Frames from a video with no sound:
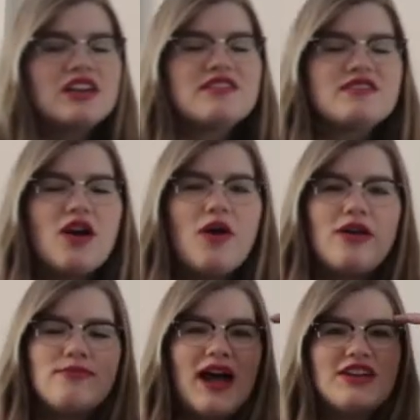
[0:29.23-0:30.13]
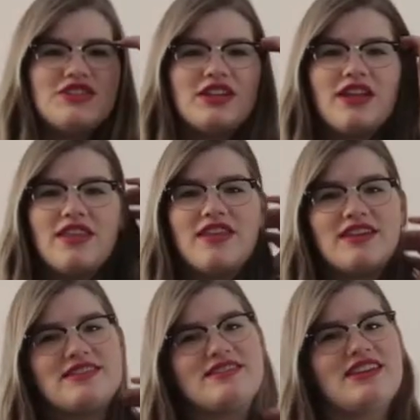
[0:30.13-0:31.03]
So imagine
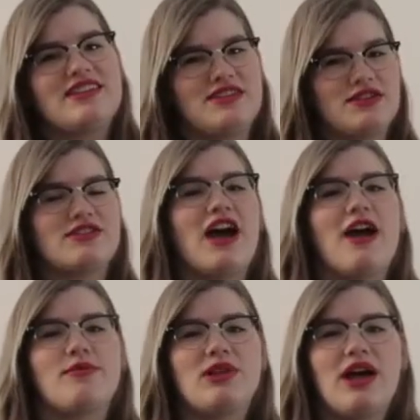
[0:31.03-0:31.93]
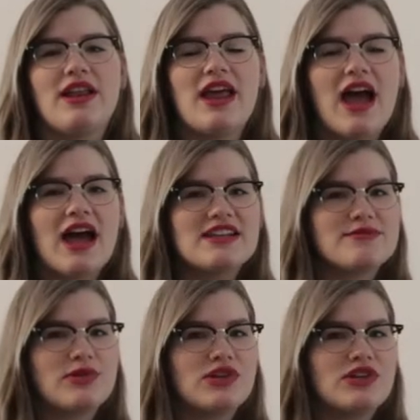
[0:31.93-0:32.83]
this is your timeline.
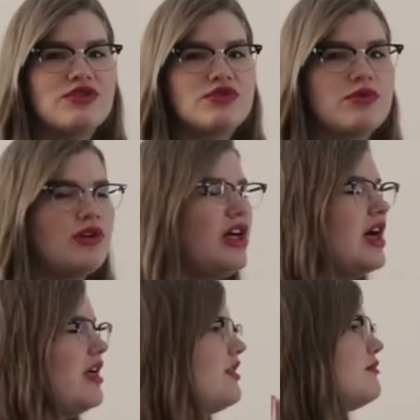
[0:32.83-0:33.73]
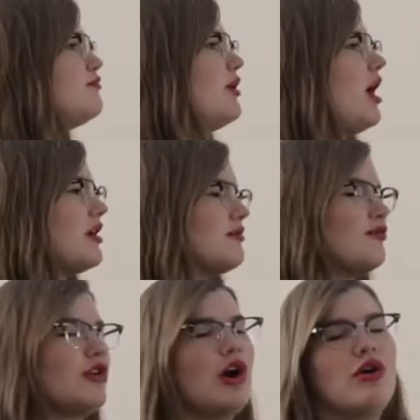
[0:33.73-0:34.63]
As per usual, the
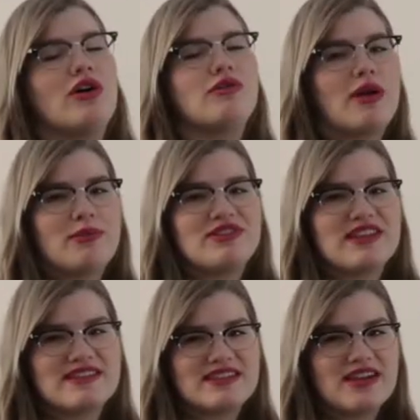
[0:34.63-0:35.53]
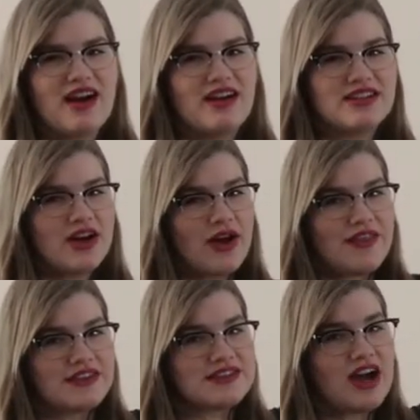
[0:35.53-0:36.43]
bottom row represents the audio
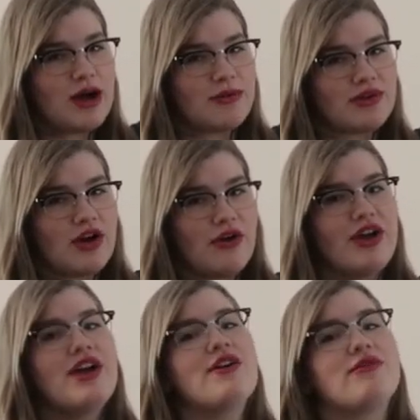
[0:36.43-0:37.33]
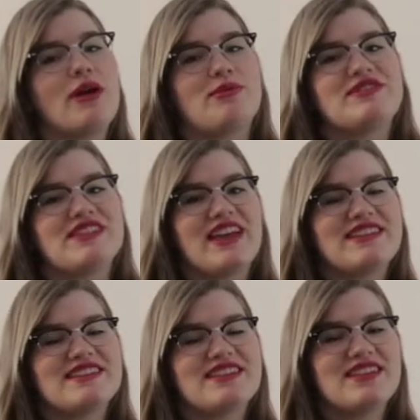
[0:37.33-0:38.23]
and the top row
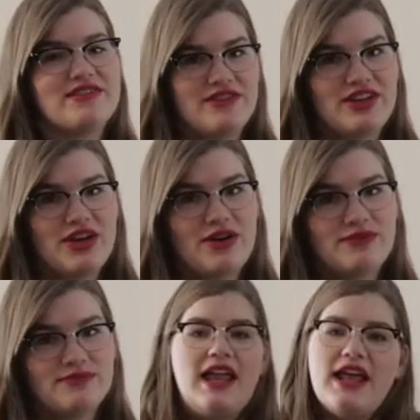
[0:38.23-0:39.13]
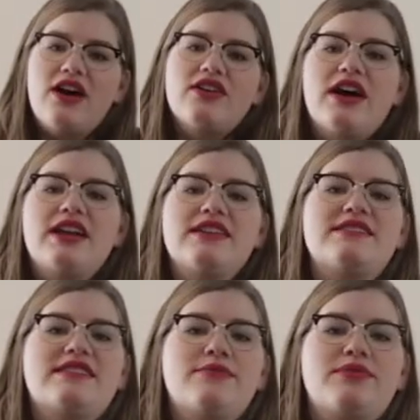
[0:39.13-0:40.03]
represents the video. An L cut is
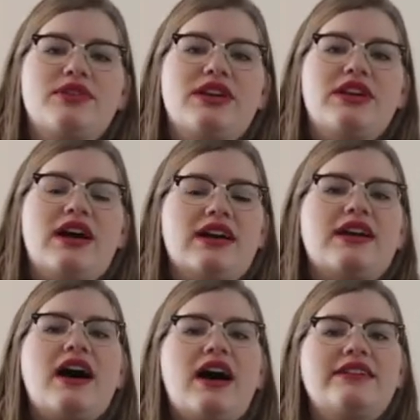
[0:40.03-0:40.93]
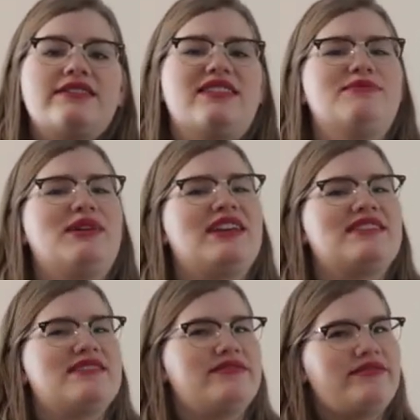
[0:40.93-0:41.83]
simply a cut that
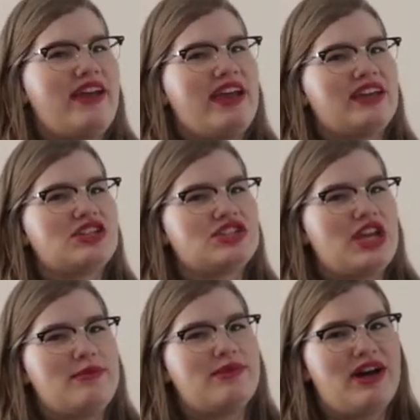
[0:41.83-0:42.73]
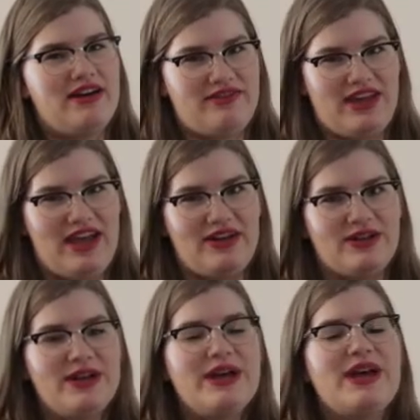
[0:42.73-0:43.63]
makes the vague shape of an
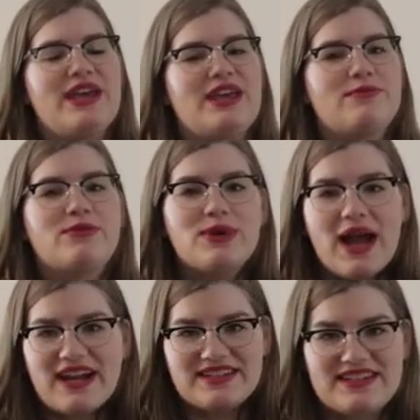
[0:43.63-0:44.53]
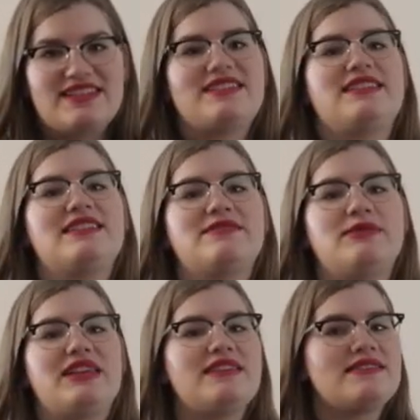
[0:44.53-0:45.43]
L. In practice, this
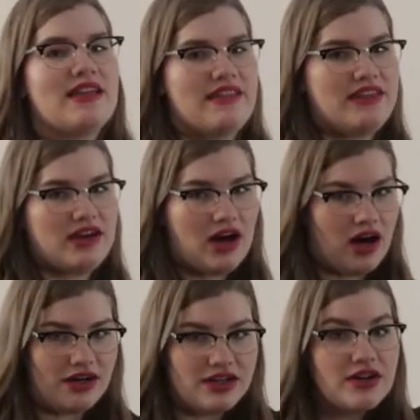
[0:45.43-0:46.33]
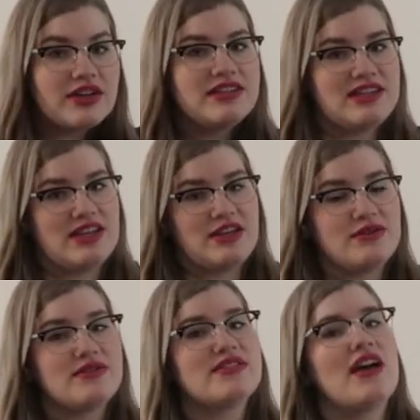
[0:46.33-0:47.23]
means that the audio
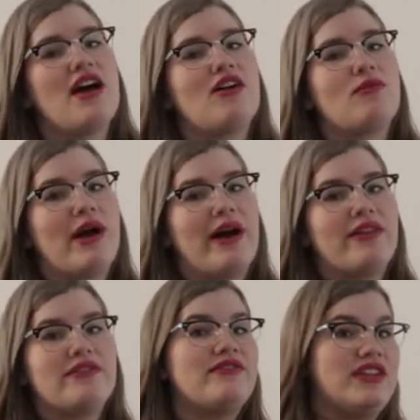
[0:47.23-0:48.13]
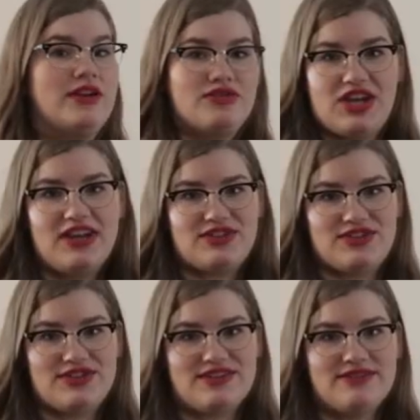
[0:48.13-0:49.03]
continues while the video
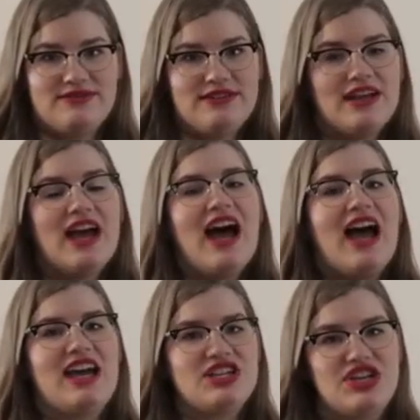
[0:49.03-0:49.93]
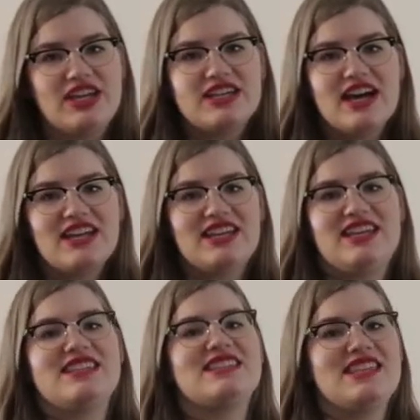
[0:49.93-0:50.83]
changes. A J cut
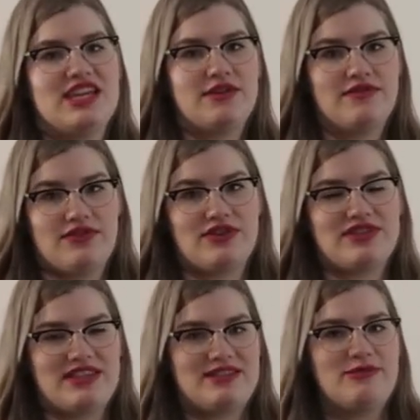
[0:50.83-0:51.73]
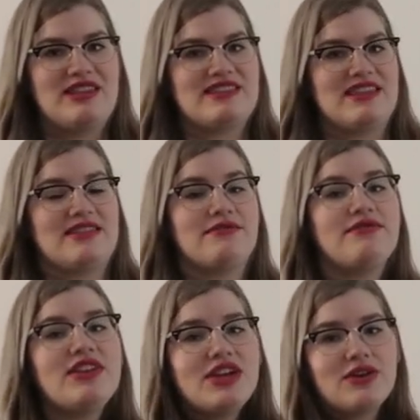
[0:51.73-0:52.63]
is the inverse. This means that the
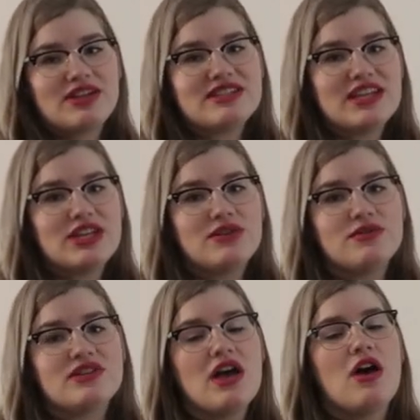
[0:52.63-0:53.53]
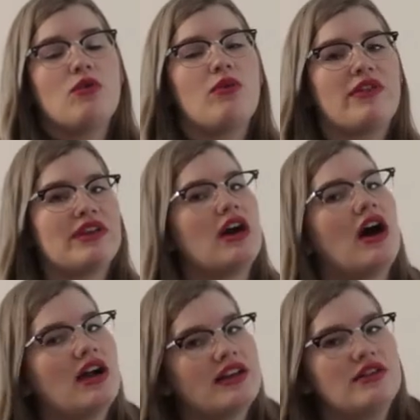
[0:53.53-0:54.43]
video continues while the
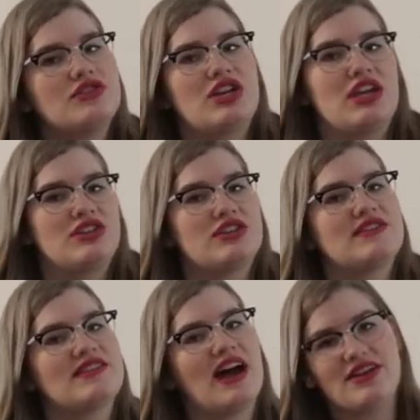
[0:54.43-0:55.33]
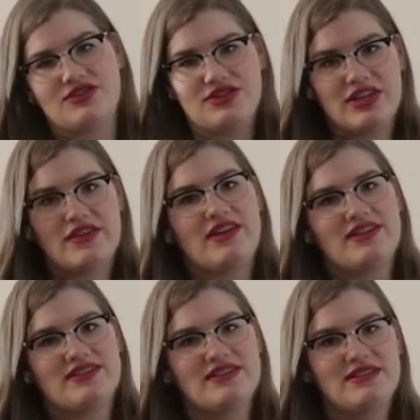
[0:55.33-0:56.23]
audio changes underneath
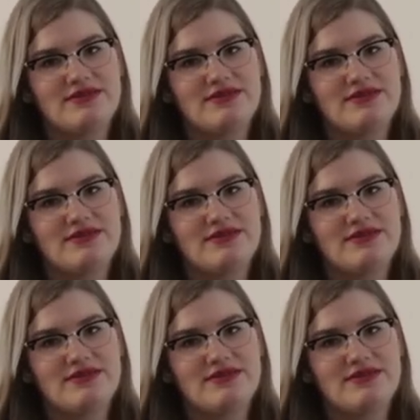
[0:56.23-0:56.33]
it.